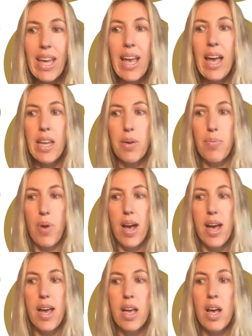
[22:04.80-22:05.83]

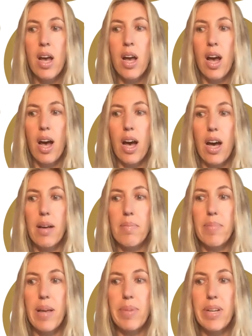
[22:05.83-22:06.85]
Anyway,
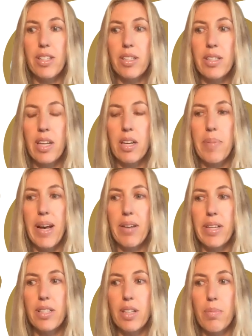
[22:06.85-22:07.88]
let me just think about
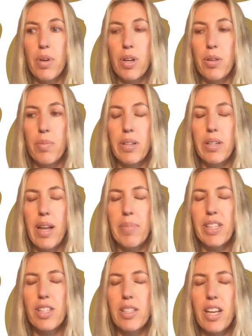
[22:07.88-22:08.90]
this a moment. Let me
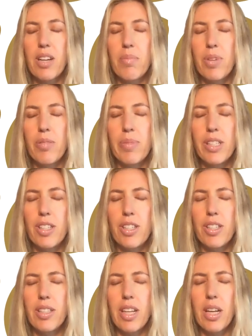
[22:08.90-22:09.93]
just take a moment to
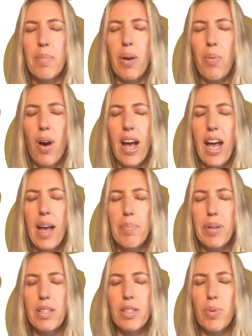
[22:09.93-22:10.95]
just think about what
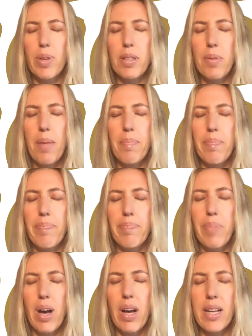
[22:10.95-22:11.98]
happened with
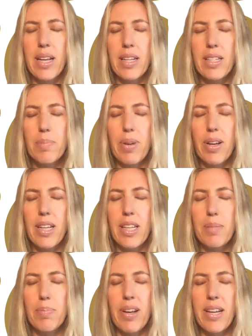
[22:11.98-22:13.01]
Binance.
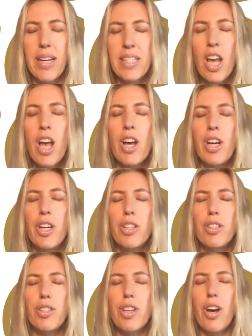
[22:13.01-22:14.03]

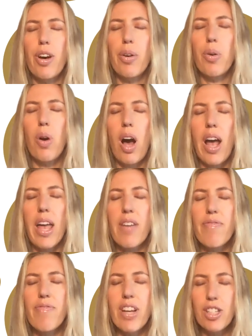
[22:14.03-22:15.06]
So I
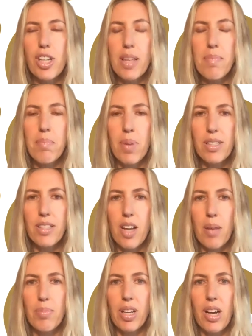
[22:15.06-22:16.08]
eventually mustered
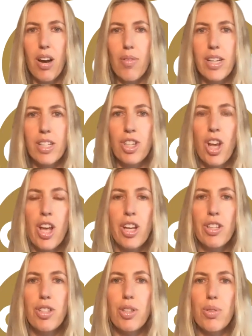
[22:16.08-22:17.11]
up the courage
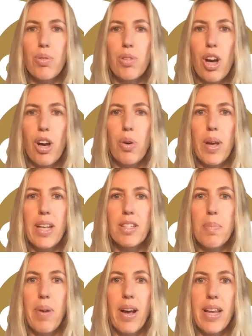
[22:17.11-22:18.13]
to go into
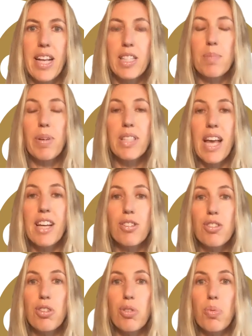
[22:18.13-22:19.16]
Binance, because I had a
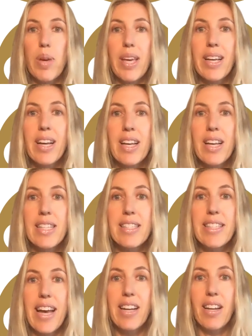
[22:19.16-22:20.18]
2-week
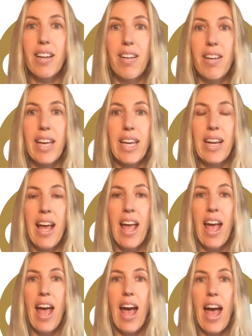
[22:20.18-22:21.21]
deadline,
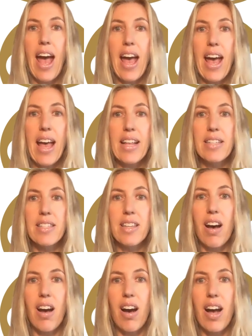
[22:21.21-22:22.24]
and
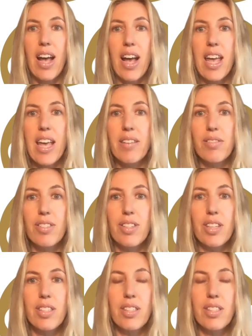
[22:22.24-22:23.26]
I
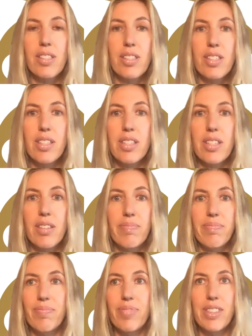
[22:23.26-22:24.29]
just
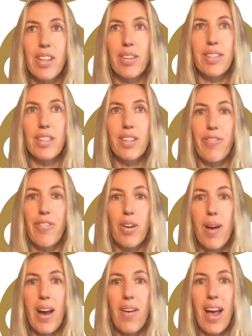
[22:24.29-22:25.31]
started to
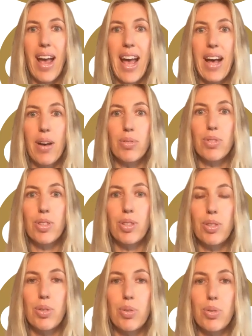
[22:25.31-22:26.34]
figure out how
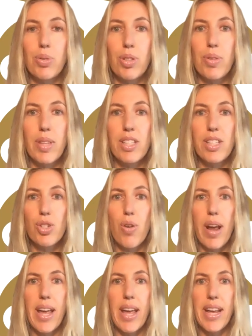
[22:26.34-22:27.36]
to do these
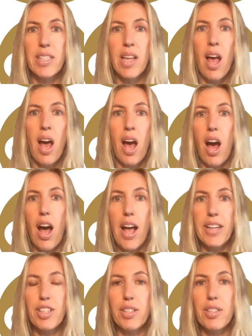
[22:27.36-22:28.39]
trades. I
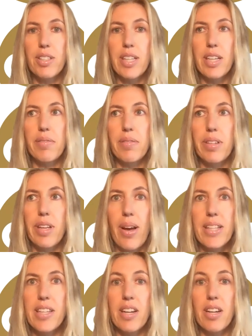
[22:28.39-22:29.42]

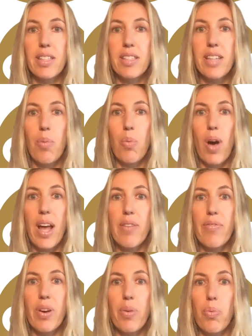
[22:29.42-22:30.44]
didn't understand what any
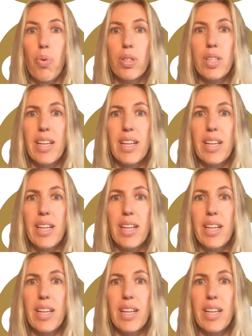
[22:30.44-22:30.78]
of it was.